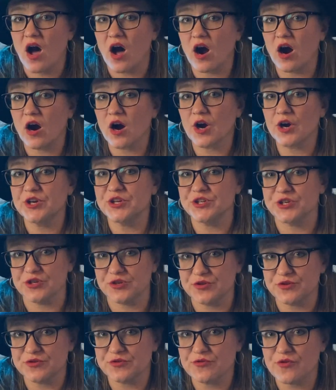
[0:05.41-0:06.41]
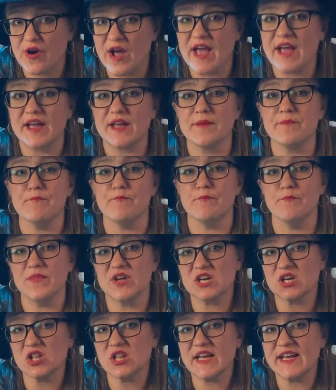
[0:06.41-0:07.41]
Are you a
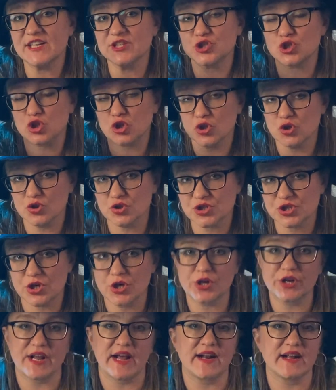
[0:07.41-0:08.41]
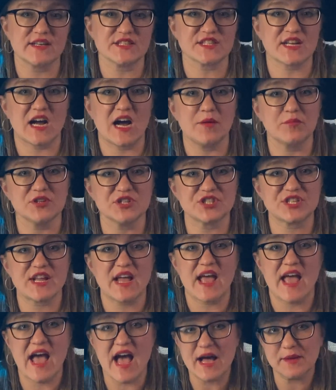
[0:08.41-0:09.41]
middle-aged loser that has accomplished
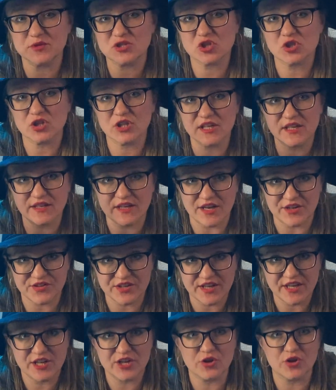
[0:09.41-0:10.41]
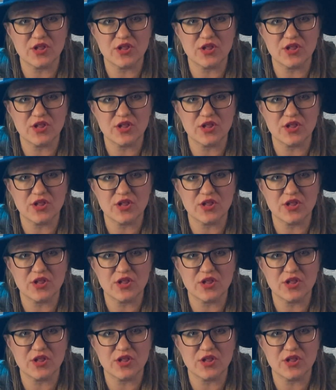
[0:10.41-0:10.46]
absolutely nothing in your